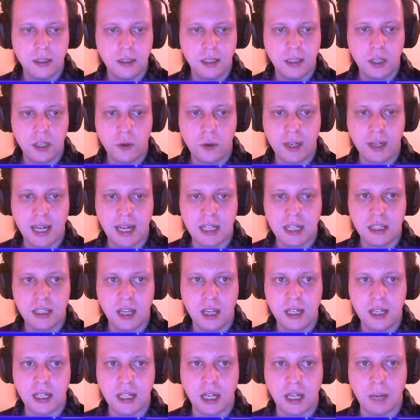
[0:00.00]
This one gets
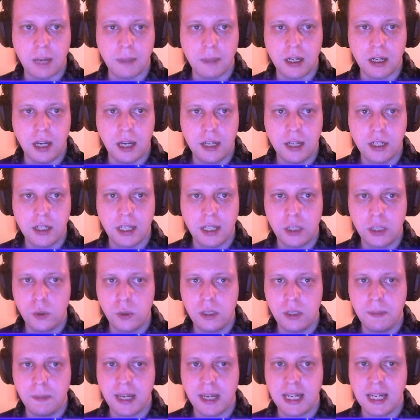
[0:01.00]
13 armor class, so this
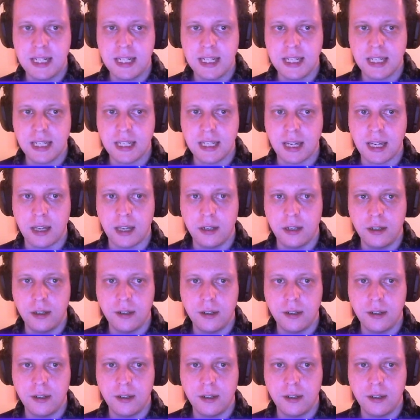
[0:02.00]
one's a bit easier to hit.